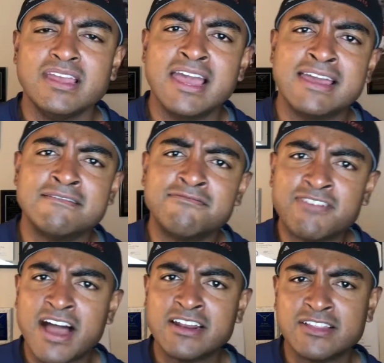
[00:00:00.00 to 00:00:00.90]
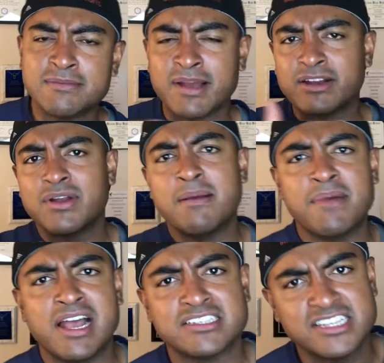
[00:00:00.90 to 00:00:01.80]
And finally, my
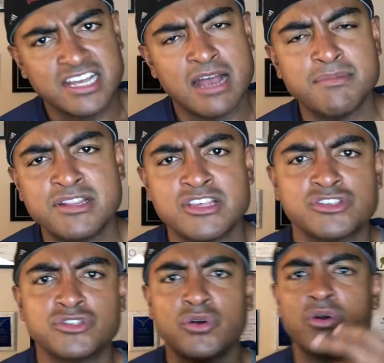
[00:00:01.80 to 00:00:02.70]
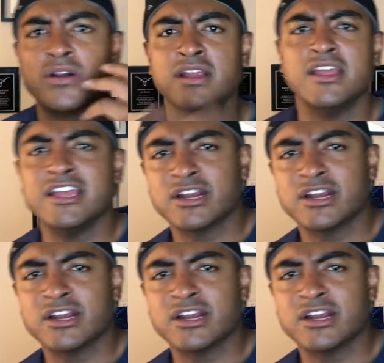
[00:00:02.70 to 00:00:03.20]
grandma has to come in the store,